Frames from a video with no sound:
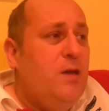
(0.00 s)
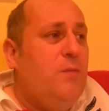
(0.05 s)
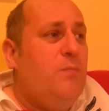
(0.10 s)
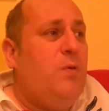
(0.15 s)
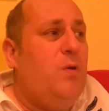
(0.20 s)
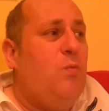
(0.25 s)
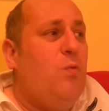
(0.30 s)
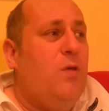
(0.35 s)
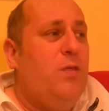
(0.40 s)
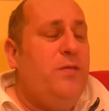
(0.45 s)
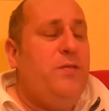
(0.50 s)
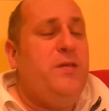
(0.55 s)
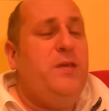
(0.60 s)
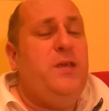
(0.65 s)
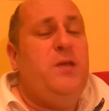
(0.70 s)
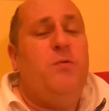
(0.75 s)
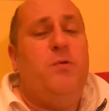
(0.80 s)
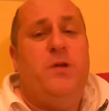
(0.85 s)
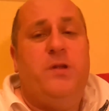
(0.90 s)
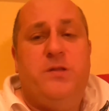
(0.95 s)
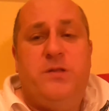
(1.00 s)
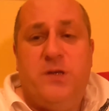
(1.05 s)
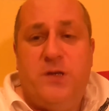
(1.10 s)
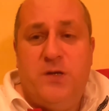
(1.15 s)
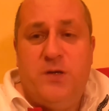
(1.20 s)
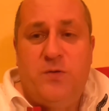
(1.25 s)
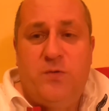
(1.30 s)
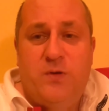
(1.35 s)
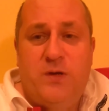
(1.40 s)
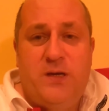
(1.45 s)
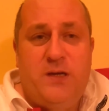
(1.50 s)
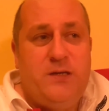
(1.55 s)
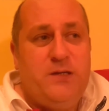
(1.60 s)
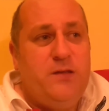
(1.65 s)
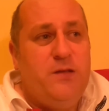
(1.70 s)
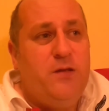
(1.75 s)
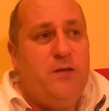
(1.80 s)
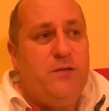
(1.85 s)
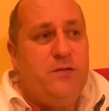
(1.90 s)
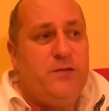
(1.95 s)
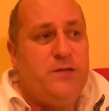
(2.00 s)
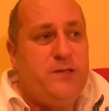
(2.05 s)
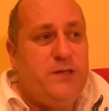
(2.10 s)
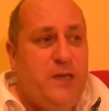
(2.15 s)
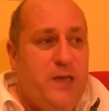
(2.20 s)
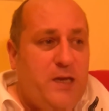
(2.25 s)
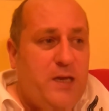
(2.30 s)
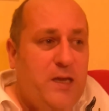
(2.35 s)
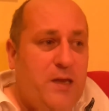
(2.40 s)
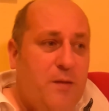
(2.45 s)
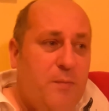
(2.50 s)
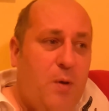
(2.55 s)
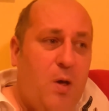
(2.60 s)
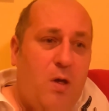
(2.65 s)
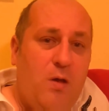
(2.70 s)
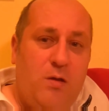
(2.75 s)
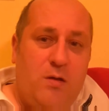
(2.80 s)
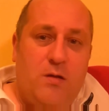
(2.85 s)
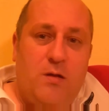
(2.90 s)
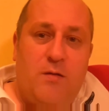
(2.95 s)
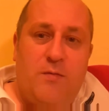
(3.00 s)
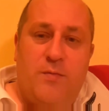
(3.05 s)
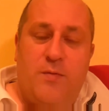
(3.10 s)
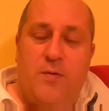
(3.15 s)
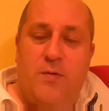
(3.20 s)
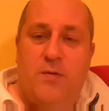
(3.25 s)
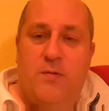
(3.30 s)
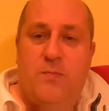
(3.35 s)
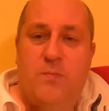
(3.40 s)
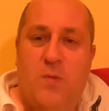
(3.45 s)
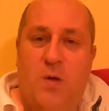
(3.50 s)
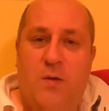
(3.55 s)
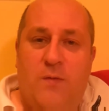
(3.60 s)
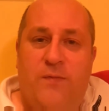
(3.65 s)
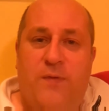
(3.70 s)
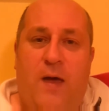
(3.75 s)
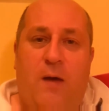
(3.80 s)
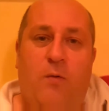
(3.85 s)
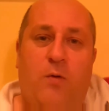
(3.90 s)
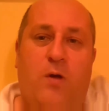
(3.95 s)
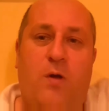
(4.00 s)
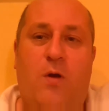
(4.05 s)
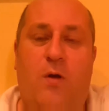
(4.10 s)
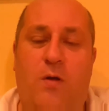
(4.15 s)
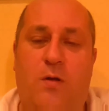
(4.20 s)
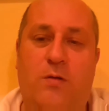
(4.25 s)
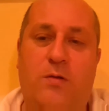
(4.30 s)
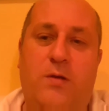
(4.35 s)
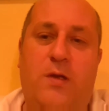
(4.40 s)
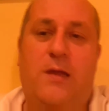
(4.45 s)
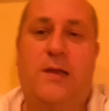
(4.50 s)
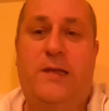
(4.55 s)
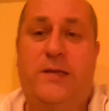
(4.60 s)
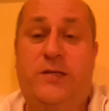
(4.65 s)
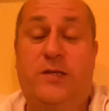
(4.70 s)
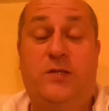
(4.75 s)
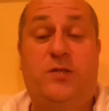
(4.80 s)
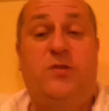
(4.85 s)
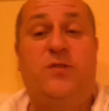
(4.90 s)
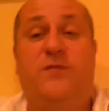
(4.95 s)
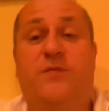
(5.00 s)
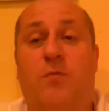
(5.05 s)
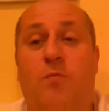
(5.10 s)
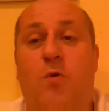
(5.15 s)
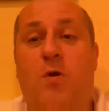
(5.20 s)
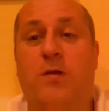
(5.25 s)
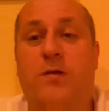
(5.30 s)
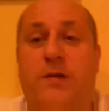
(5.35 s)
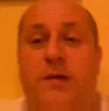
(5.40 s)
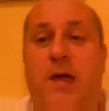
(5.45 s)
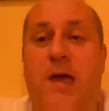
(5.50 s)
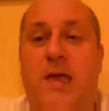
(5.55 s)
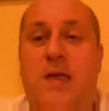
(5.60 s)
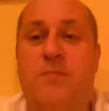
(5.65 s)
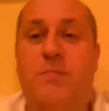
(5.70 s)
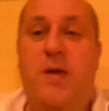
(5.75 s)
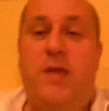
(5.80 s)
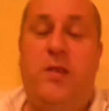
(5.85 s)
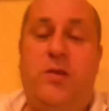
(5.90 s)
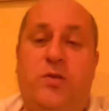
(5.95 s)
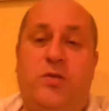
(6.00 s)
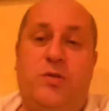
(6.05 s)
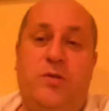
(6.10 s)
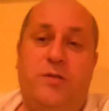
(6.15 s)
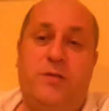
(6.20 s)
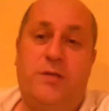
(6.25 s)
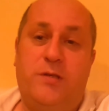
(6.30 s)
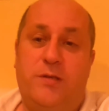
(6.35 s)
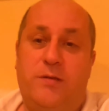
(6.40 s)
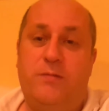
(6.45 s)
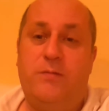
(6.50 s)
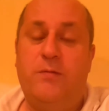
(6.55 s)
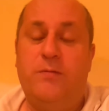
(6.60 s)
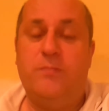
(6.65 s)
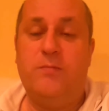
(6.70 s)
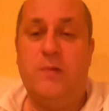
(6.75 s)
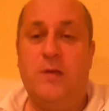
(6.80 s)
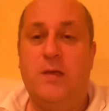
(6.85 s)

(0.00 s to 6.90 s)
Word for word: But one thing you want to do is not sit in a bottle of, of alcohol unless it's just for one day binge, just to